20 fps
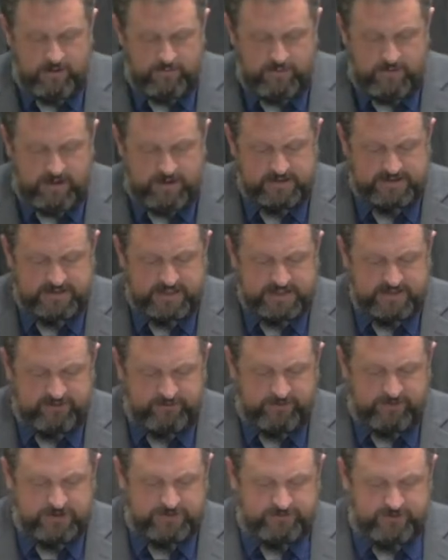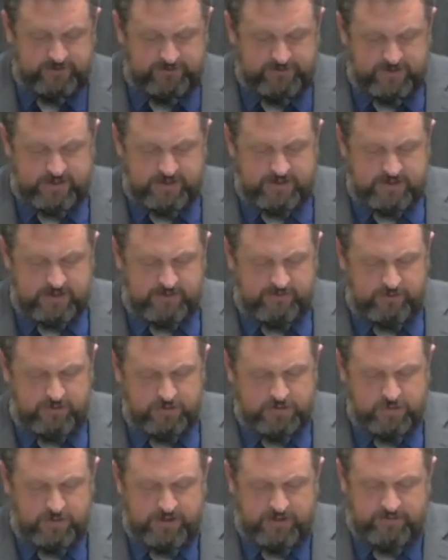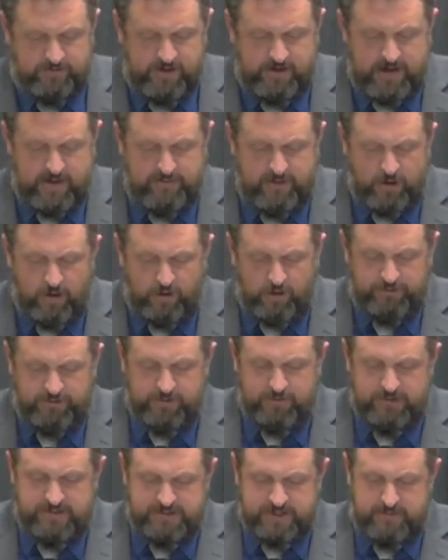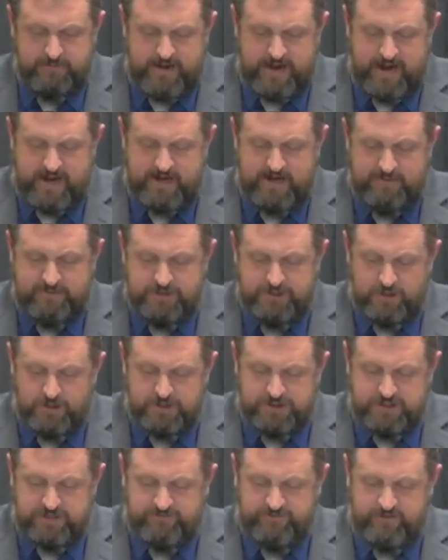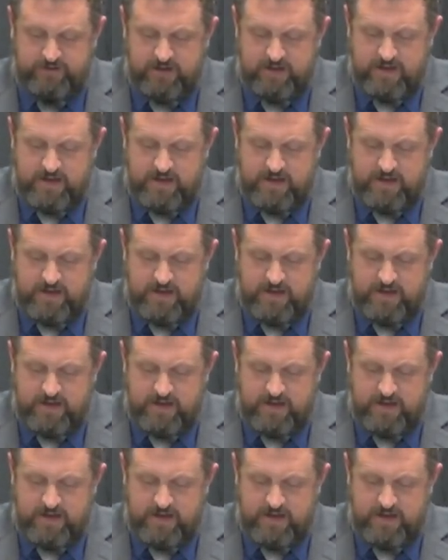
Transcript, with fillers: And it says in verse 50 of uh, Luke 23, and behold, there was a man named Joseph,